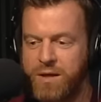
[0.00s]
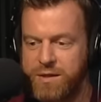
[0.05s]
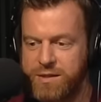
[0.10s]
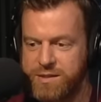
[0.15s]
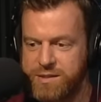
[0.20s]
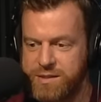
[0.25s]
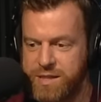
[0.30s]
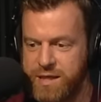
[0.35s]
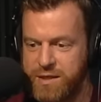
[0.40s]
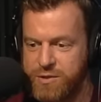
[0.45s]

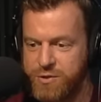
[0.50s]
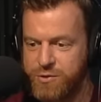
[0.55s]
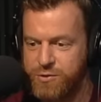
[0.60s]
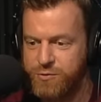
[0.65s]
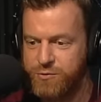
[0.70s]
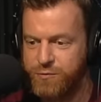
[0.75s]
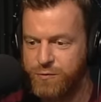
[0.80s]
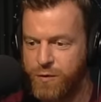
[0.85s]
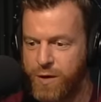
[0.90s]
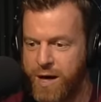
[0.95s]
Stay
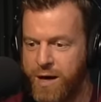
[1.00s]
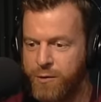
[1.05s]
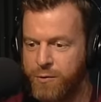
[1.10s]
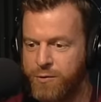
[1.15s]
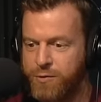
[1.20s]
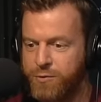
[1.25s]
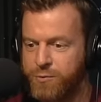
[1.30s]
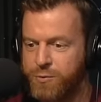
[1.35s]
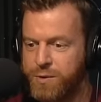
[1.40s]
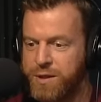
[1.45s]
tuned for
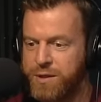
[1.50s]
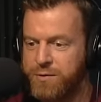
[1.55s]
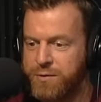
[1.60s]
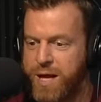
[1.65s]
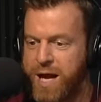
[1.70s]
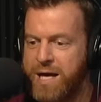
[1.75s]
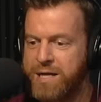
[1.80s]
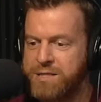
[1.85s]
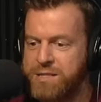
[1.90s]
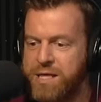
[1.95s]
hour three.
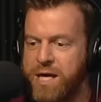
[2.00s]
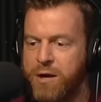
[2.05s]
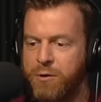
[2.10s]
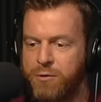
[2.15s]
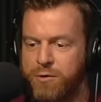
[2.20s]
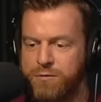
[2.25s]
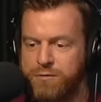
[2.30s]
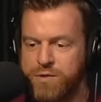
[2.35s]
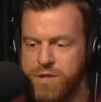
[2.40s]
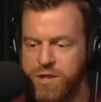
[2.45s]
Last
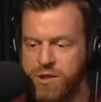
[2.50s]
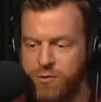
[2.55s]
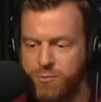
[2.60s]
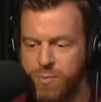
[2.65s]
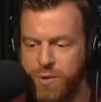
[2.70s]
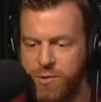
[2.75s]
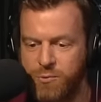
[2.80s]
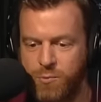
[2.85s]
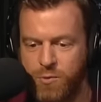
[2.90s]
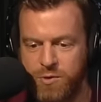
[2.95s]
hour of
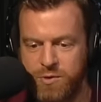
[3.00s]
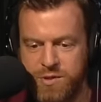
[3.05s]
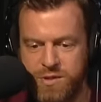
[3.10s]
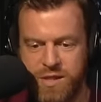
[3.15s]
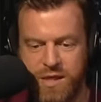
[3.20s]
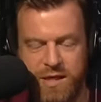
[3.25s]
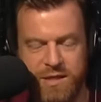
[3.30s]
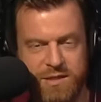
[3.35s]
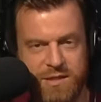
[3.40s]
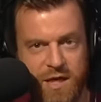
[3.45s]
JLP
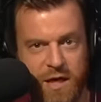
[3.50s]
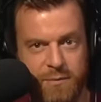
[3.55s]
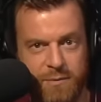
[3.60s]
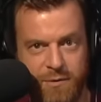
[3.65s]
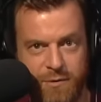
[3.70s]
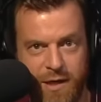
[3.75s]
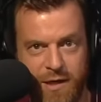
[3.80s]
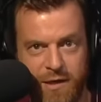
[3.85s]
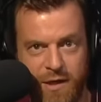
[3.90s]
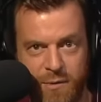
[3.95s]
is
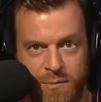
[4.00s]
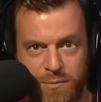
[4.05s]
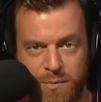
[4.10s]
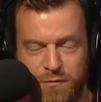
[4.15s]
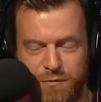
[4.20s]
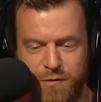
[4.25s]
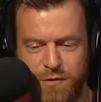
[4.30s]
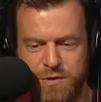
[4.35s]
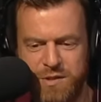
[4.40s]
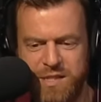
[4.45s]
coming right up.
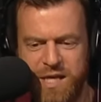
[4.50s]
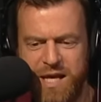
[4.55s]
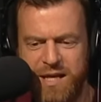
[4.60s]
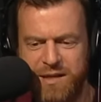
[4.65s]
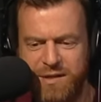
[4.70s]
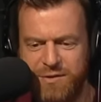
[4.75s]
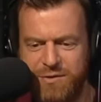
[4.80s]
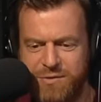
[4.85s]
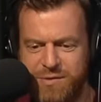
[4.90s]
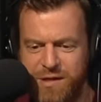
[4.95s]
But first,
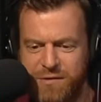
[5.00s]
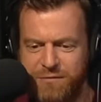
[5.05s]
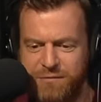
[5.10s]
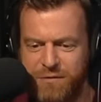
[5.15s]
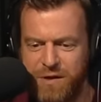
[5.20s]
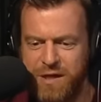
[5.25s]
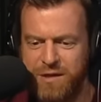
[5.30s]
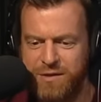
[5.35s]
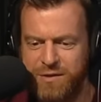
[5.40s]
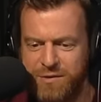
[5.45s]
take news, not
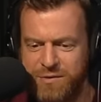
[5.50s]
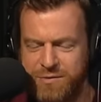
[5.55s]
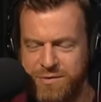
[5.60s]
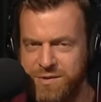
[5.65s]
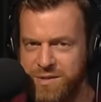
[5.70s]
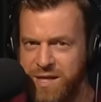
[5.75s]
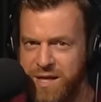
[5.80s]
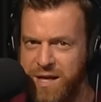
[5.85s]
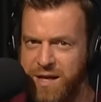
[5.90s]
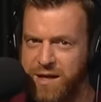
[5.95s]
fake
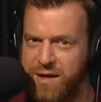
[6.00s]
news.